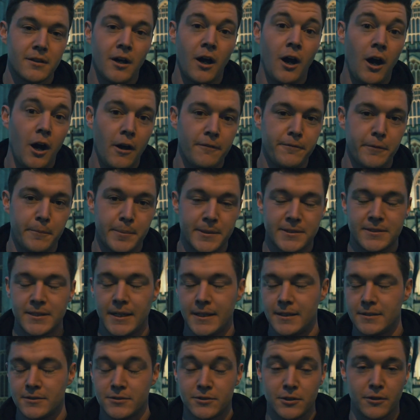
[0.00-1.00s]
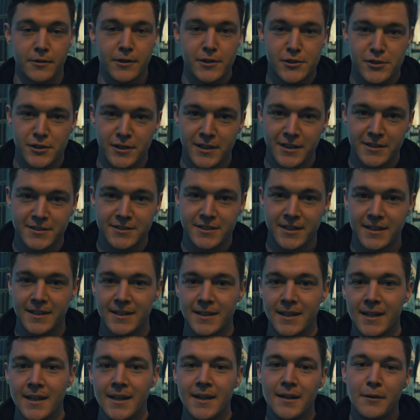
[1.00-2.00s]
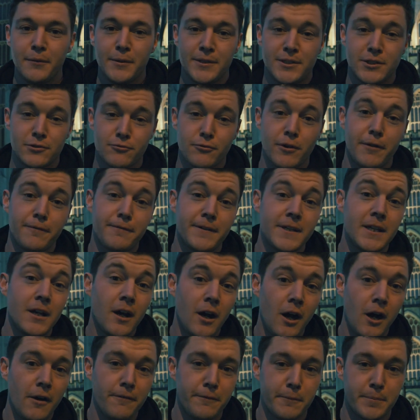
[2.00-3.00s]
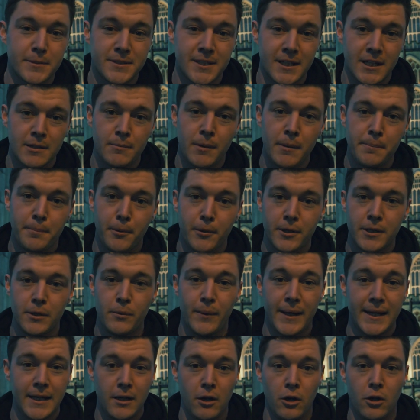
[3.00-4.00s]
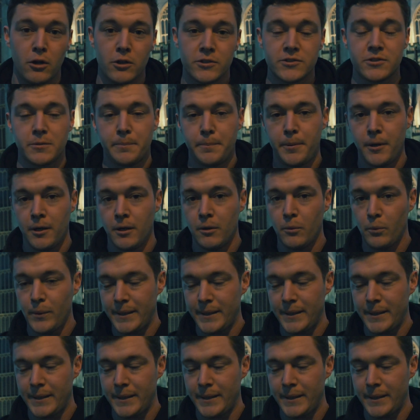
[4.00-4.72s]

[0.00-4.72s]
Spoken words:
half a percent, sorry, should I say, which is roughly 0.5% of my body weight loss per